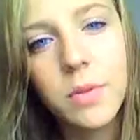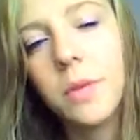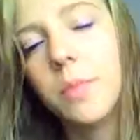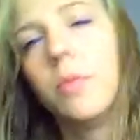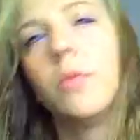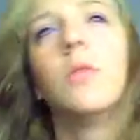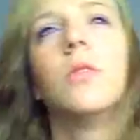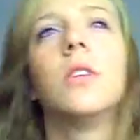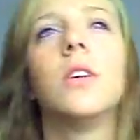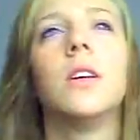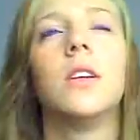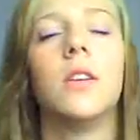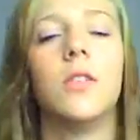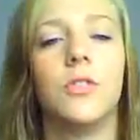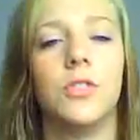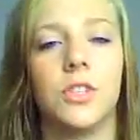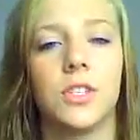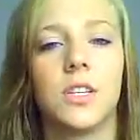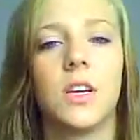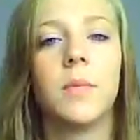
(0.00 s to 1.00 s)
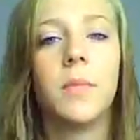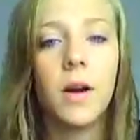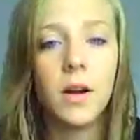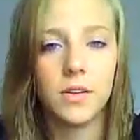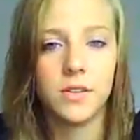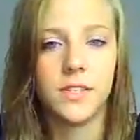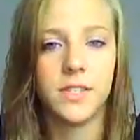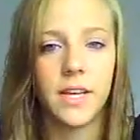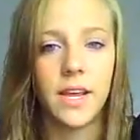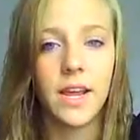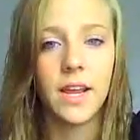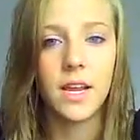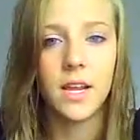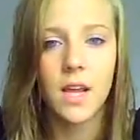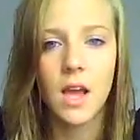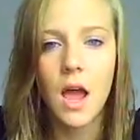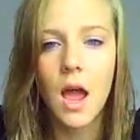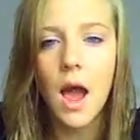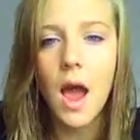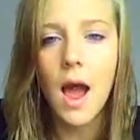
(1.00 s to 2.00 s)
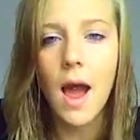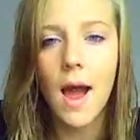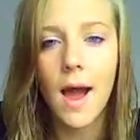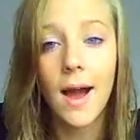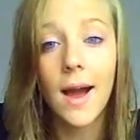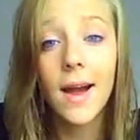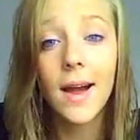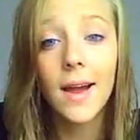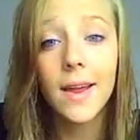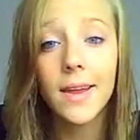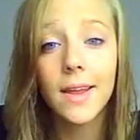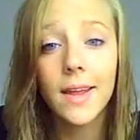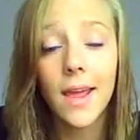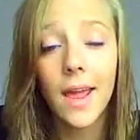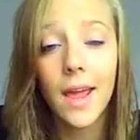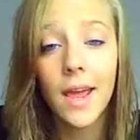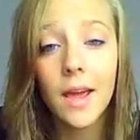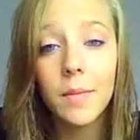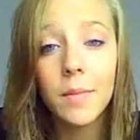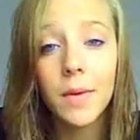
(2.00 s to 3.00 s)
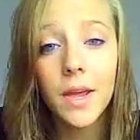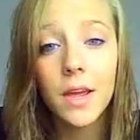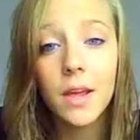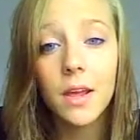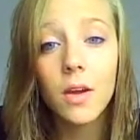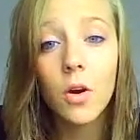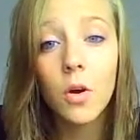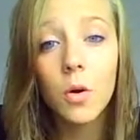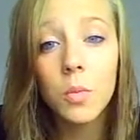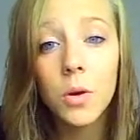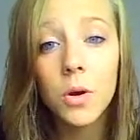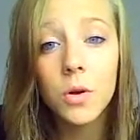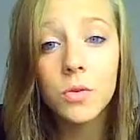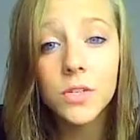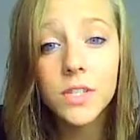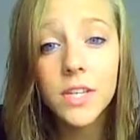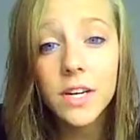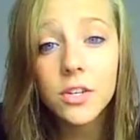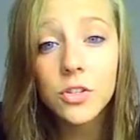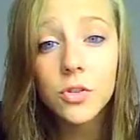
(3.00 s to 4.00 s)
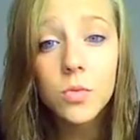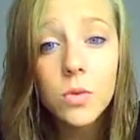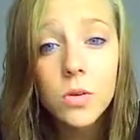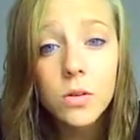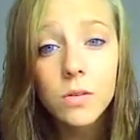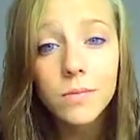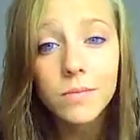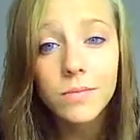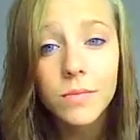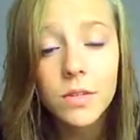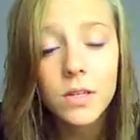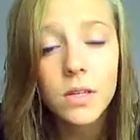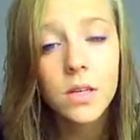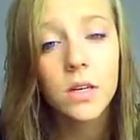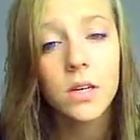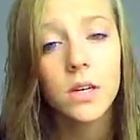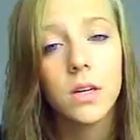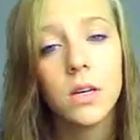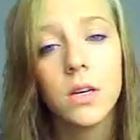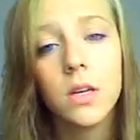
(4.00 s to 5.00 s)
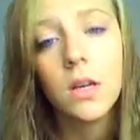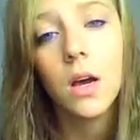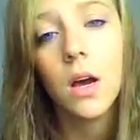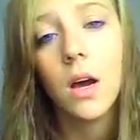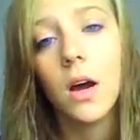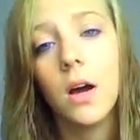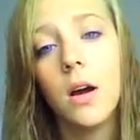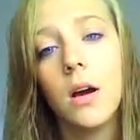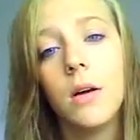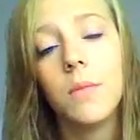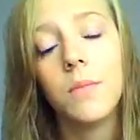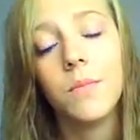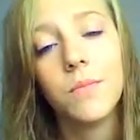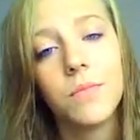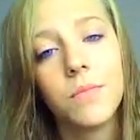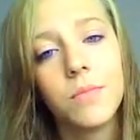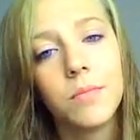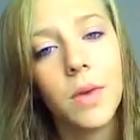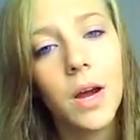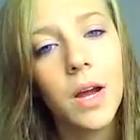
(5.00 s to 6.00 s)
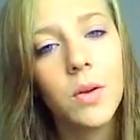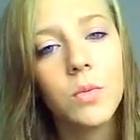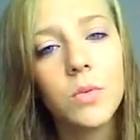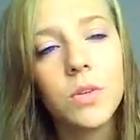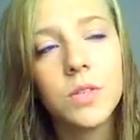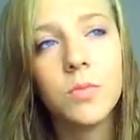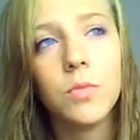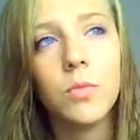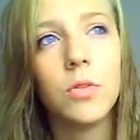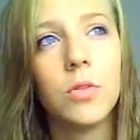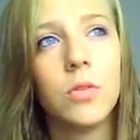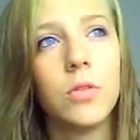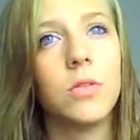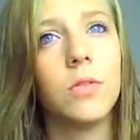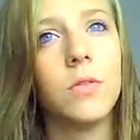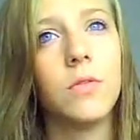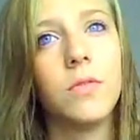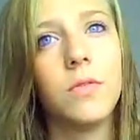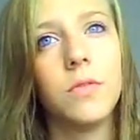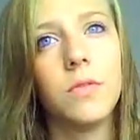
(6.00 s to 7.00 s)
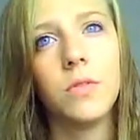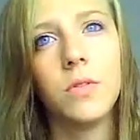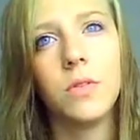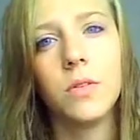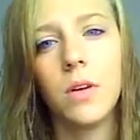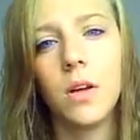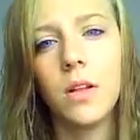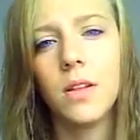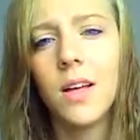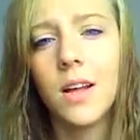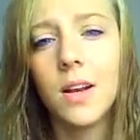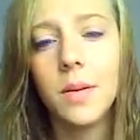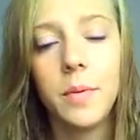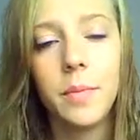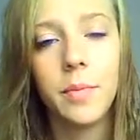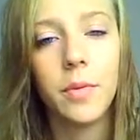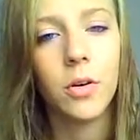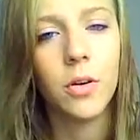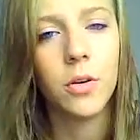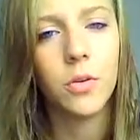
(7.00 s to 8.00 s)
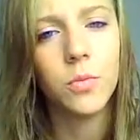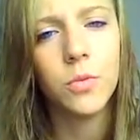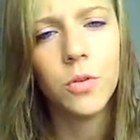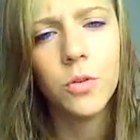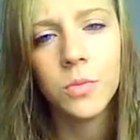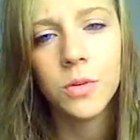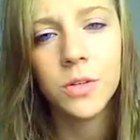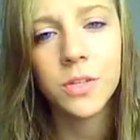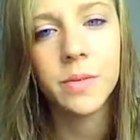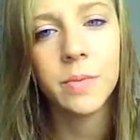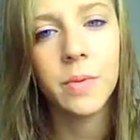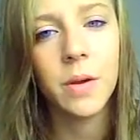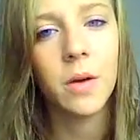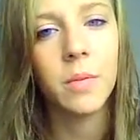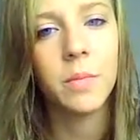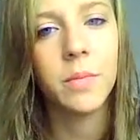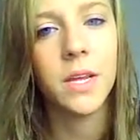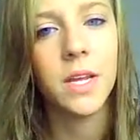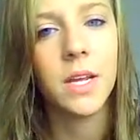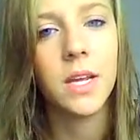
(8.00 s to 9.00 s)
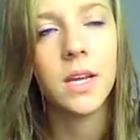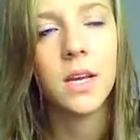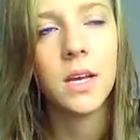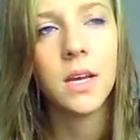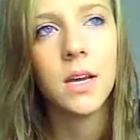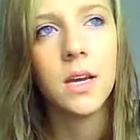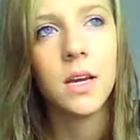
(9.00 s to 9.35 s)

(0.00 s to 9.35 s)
people, you know, just come out and say, "I am a homosexual." Mine was more of, a lot of people heard rumors about me,